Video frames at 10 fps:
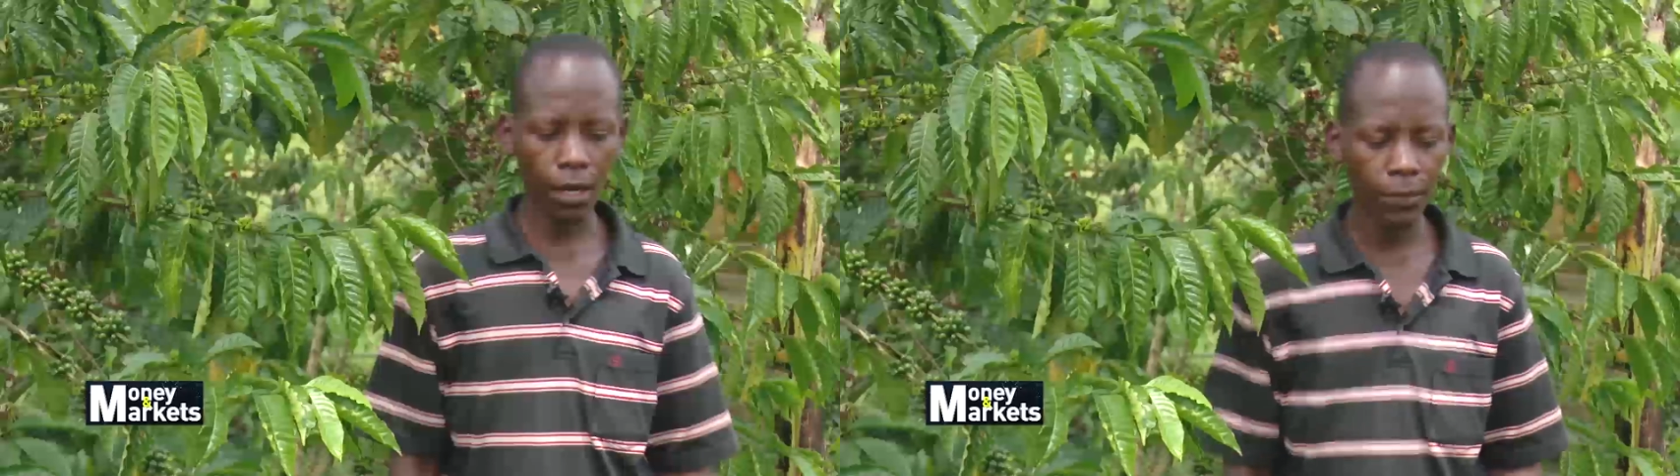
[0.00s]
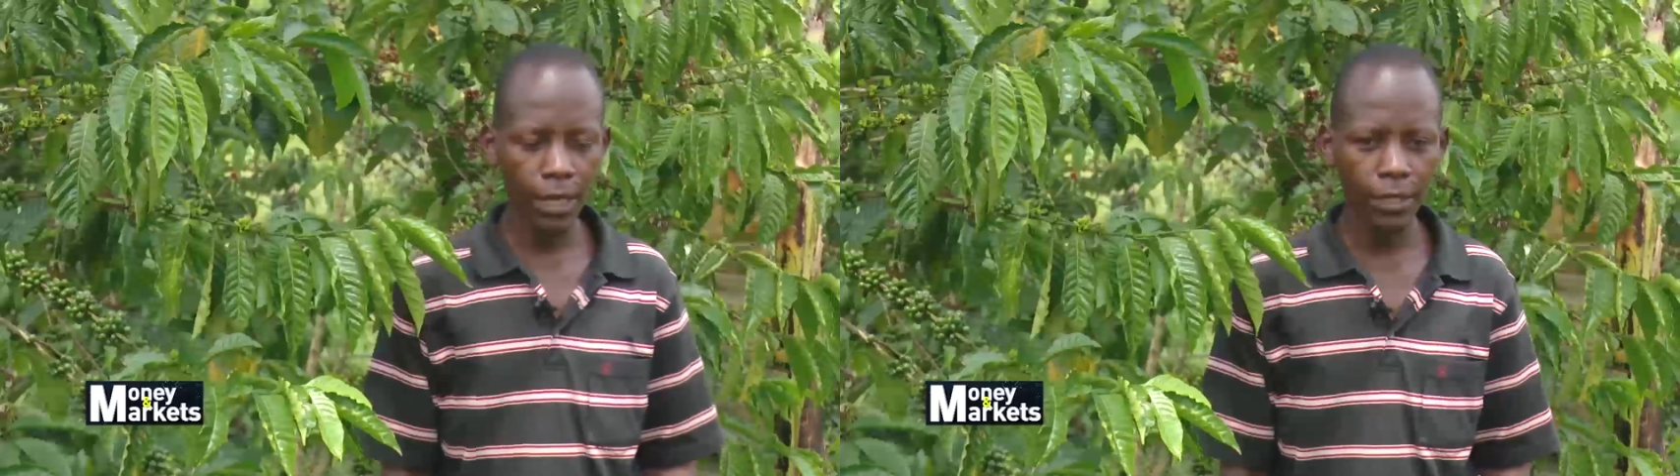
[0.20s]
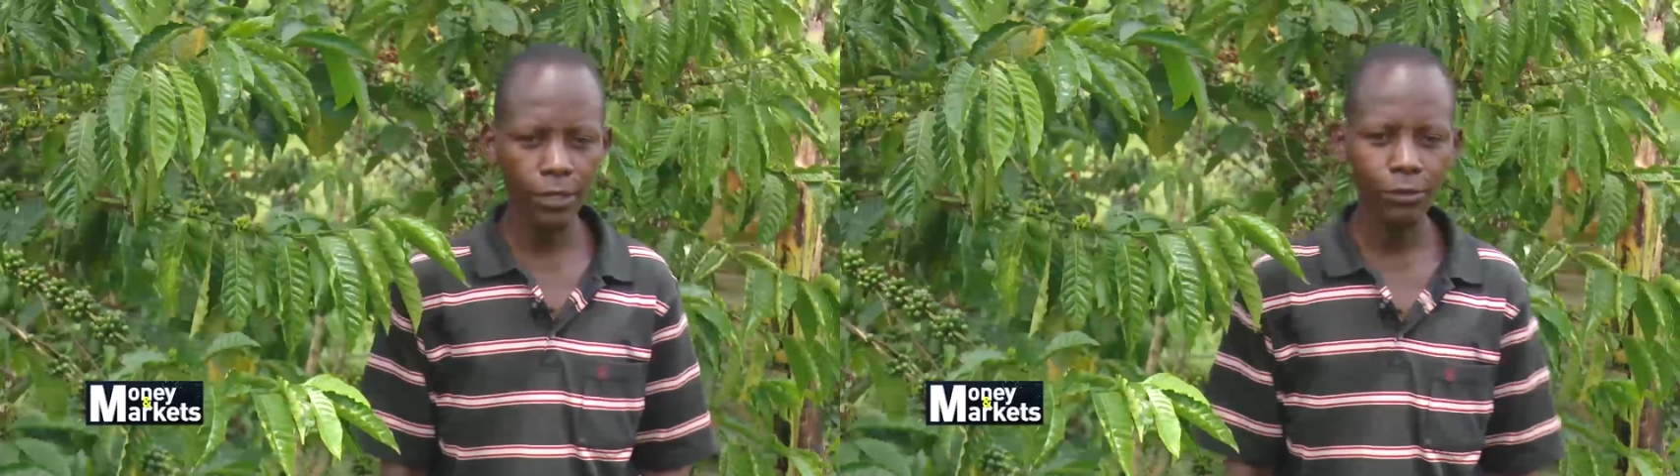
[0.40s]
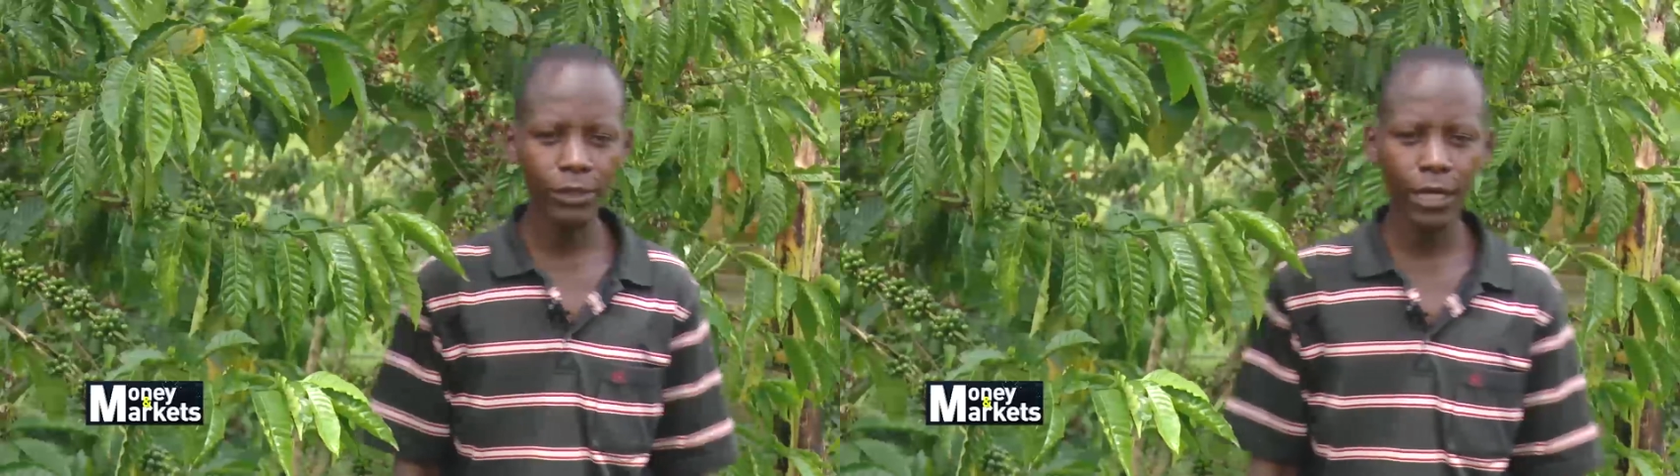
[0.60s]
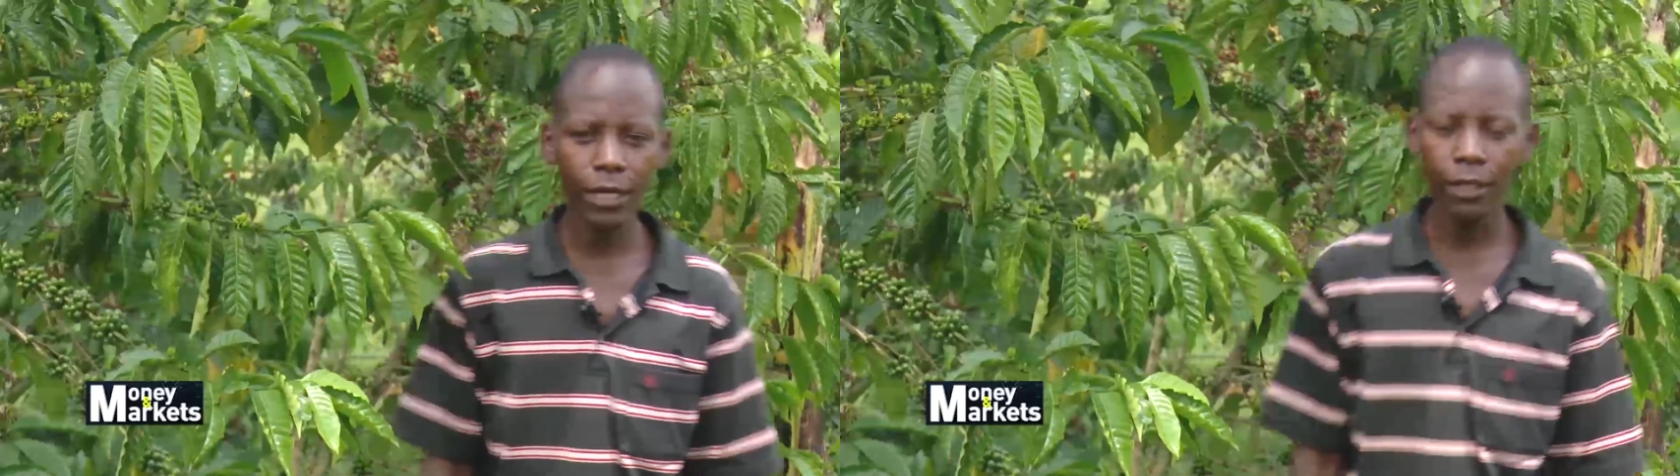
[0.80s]
I'm Daniel
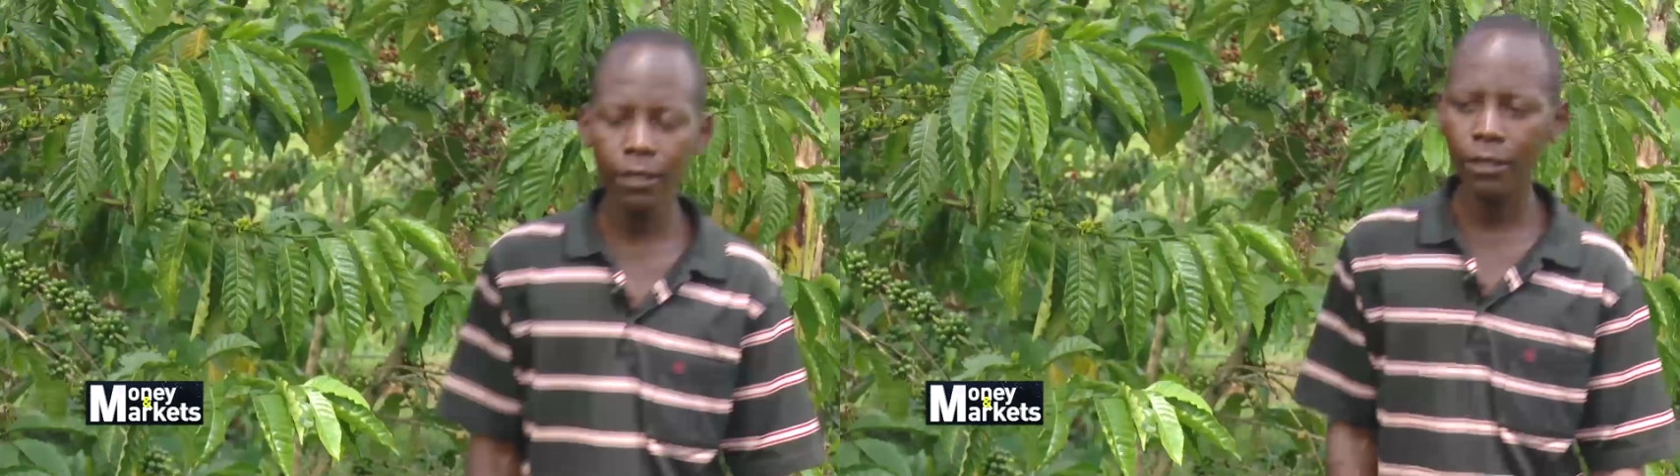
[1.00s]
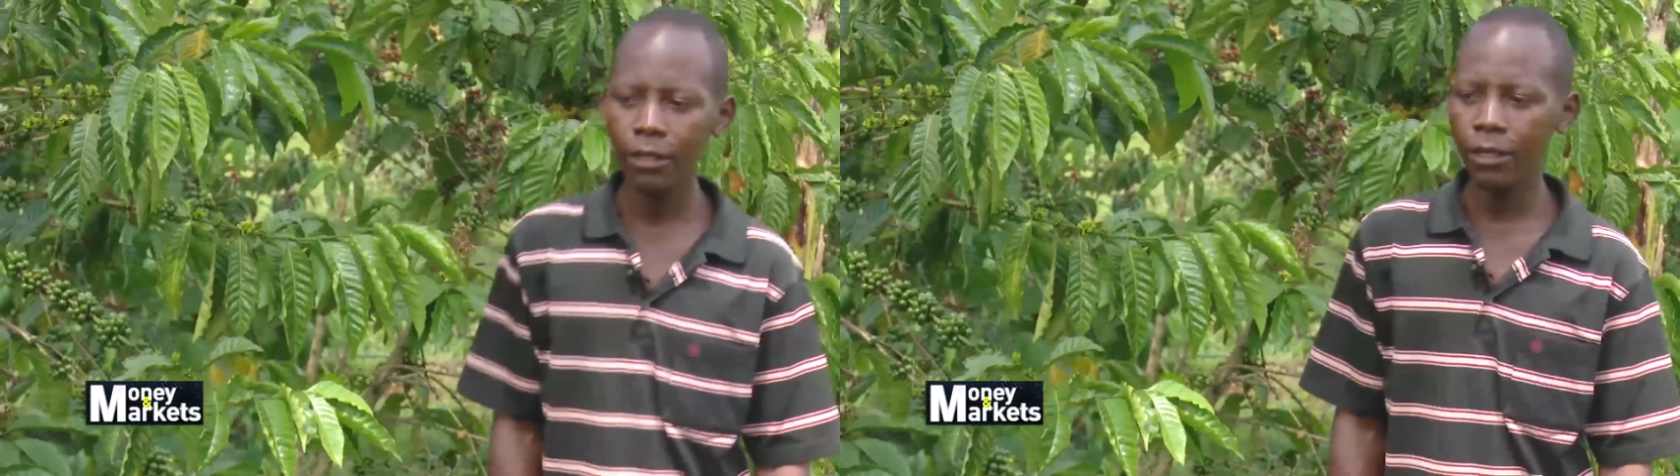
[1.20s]
Lutaaya.